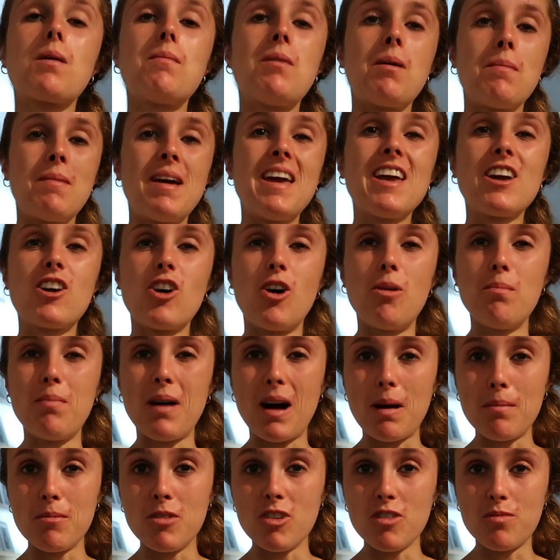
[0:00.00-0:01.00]
My main
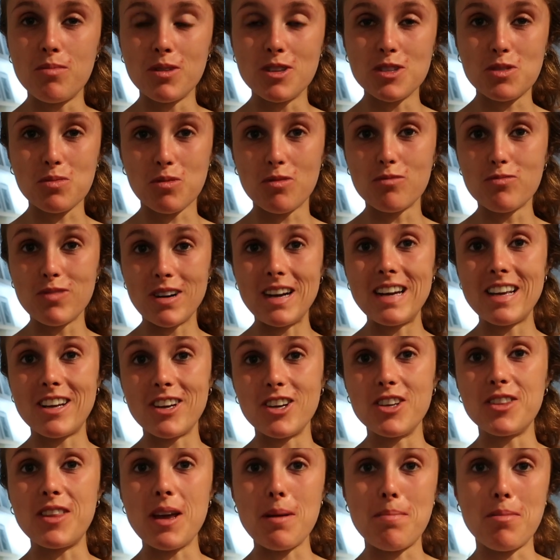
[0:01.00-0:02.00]
compound movements were really
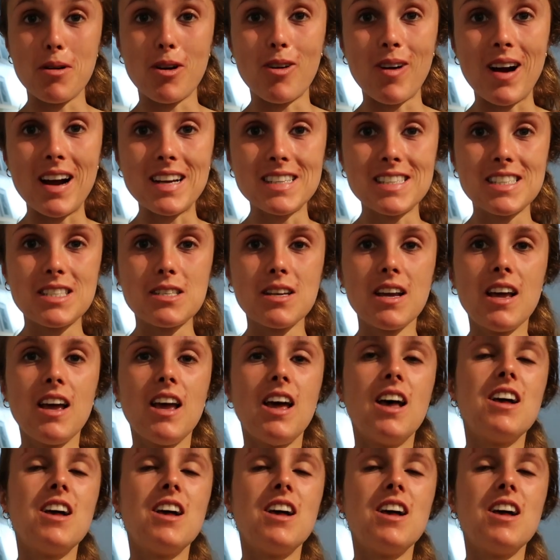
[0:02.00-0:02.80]
good, they progressed.